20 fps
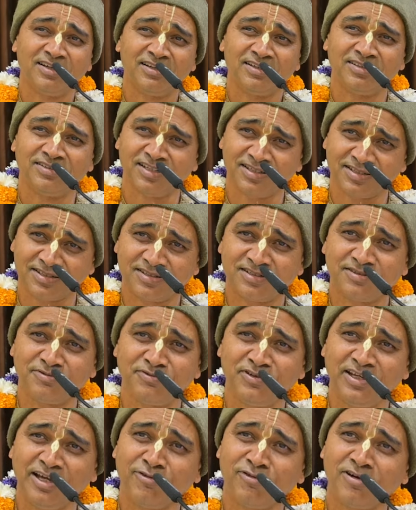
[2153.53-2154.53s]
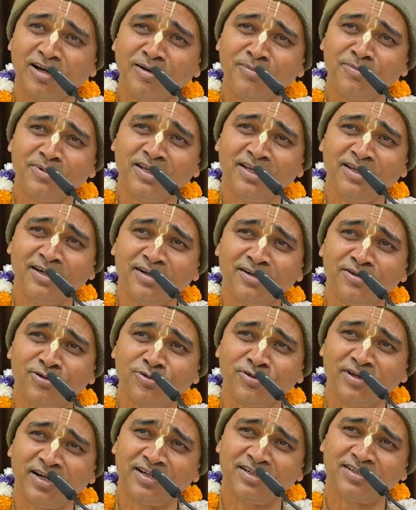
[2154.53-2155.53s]
Just we have come here to
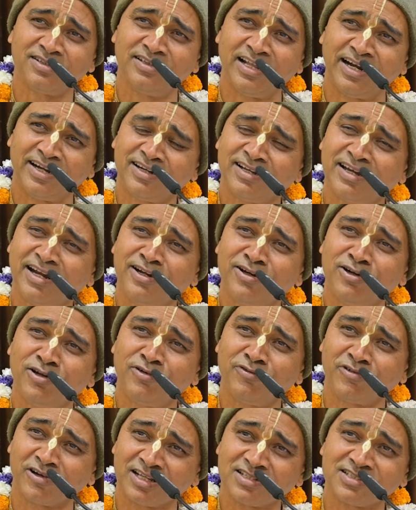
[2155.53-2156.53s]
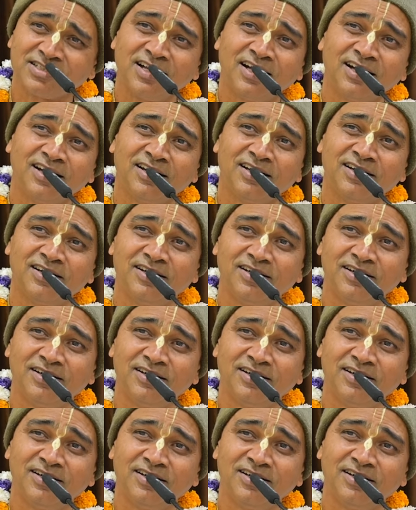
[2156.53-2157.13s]
get that kind of rasa.